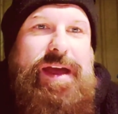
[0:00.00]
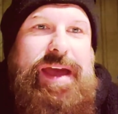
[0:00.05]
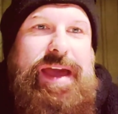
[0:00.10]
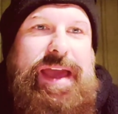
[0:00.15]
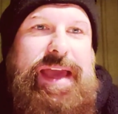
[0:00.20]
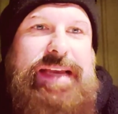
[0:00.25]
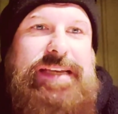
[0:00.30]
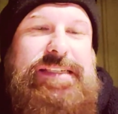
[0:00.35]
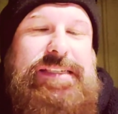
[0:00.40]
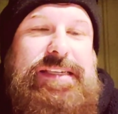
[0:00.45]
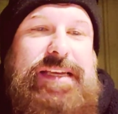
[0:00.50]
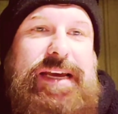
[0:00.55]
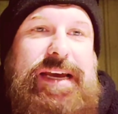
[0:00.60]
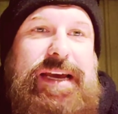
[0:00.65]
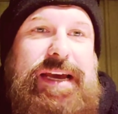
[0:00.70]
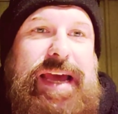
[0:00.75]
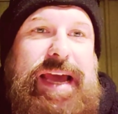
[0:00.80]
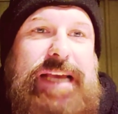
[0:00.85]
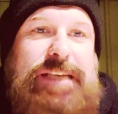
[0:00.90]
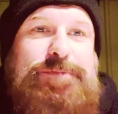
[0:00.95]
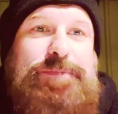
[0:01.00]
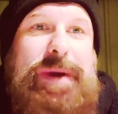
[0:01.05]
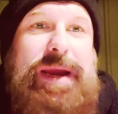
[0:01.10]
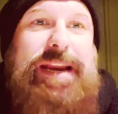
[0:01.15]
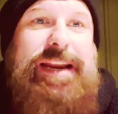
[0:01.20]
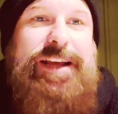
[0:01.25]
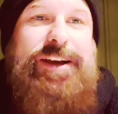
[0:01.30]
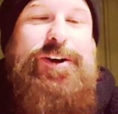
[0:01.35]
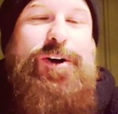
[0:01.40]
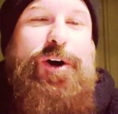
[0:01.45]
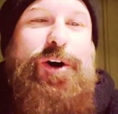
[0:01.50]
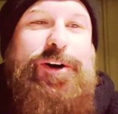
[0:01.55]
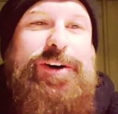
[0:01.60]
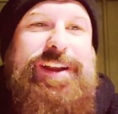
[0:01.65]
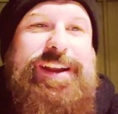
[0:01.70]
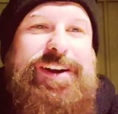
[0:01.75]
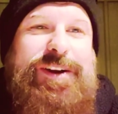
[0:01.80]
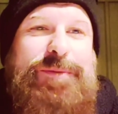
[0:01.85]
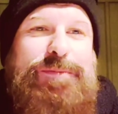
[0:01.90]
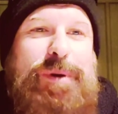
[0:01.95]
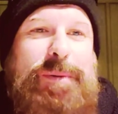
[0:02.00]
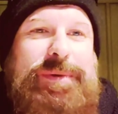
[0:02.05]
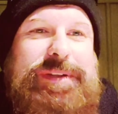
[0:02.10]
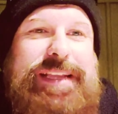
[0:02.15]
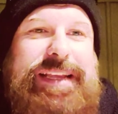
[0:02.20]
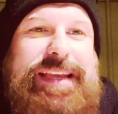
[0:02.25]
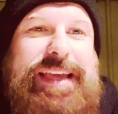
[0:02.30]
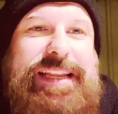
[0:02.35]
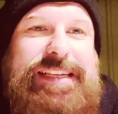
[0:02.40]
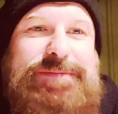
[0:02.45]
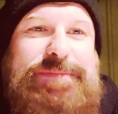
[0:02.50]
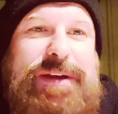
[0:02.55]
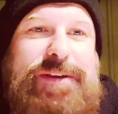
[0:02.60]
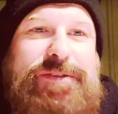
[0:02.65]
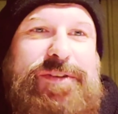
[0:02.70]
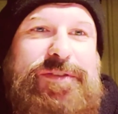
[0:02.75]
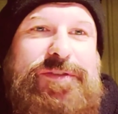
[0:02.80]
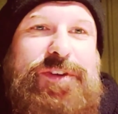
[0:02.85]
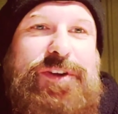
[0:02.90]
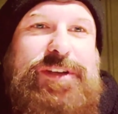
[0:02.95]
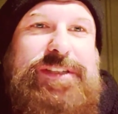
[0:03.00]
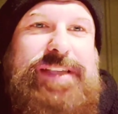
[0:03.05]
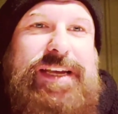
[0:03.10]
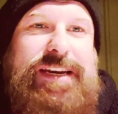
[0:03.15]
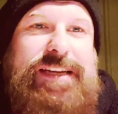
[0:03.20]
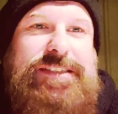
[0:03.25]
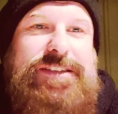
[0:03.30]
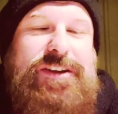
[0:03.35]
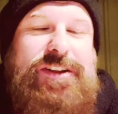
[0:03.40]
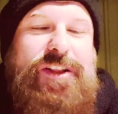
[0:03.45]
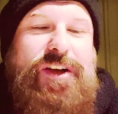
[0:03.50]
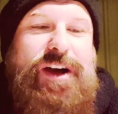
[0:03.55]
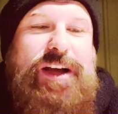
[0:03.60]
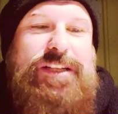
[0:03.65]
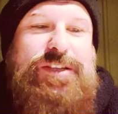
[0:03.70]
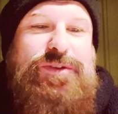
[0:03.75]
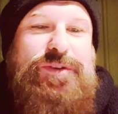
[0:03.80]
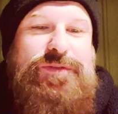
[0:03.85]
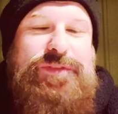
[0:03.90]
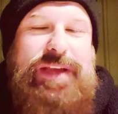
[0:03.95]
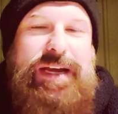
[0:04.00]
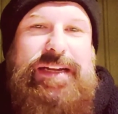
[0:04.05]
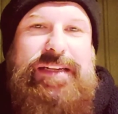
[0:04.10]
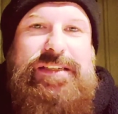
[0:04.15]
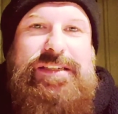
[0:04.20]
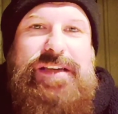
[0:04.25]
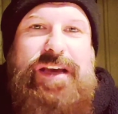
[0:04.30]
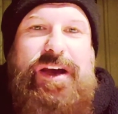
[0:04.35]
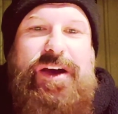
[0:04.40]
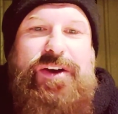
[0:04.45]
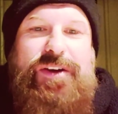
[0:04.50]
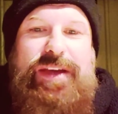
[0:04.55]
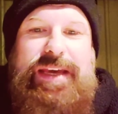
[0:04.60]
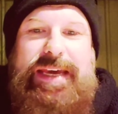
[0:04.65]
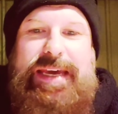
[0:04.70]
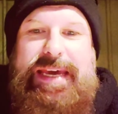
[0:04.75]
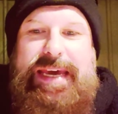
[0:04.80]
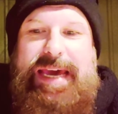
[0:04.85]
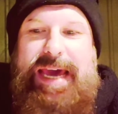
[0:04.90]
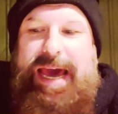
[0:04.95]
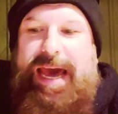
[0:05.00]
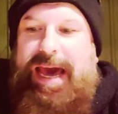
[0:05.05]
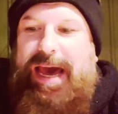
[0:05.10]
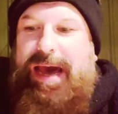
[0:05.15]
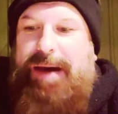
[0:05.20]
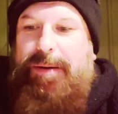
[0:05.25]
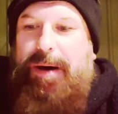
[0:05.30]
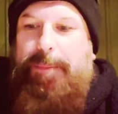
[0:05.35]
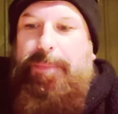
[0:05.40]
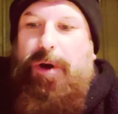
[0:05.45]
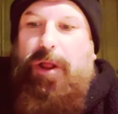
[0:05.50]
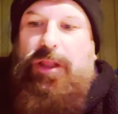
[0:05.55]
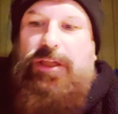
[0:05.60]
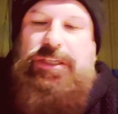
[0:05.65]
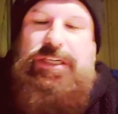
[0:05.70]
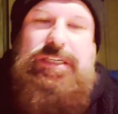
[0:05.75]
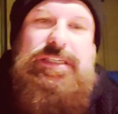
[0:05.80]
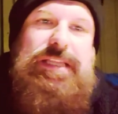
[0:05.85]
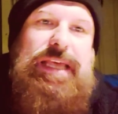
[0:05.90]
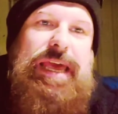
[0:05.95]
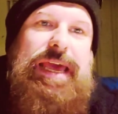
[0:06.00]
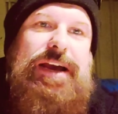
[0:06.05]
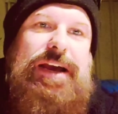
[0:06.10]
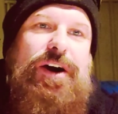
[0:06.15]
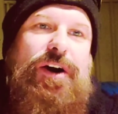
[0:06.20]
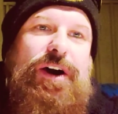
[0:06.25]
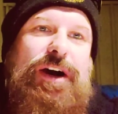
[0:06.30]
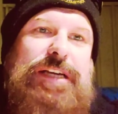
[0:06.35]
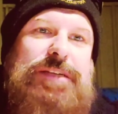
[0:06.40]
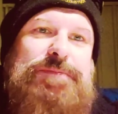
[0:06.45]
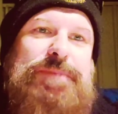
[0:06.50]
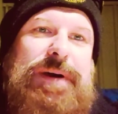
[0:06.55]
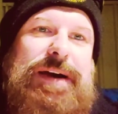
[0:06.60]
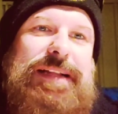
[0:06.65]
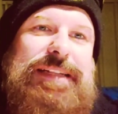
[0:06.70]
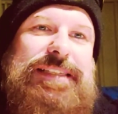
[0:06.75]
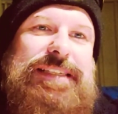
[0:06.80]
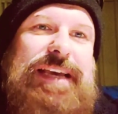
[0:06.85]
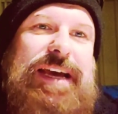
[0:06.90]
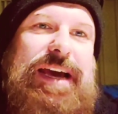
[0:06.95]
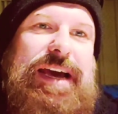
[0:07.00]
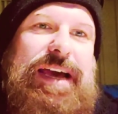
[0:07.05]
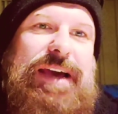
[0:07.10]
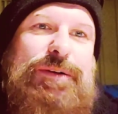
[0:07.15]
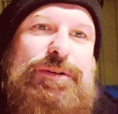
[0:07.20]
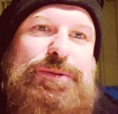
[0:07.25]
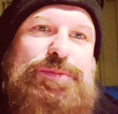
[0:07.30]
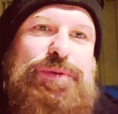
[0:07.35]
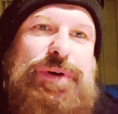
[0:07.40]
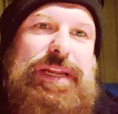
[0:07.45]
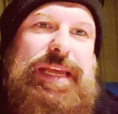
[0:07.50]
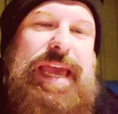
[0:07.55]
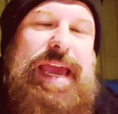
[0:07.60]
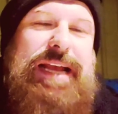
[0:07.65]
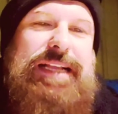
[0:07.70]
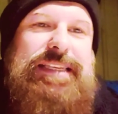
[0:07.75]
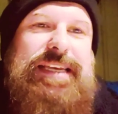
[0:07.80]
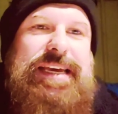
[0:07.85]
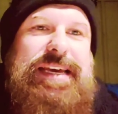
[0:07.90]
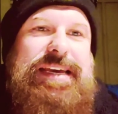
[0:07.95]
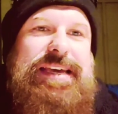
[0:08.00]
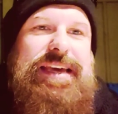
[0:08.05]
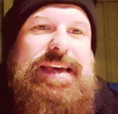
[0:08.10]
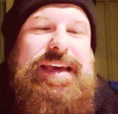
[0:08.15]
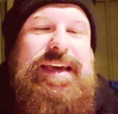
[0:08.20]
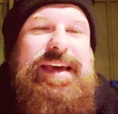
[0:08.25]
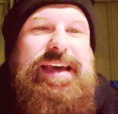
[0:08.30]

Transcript: Easter has been and gone, and I probably didn't get as many reviews done as I'd like to have done, so apologies there guys, but it was pretty hectic.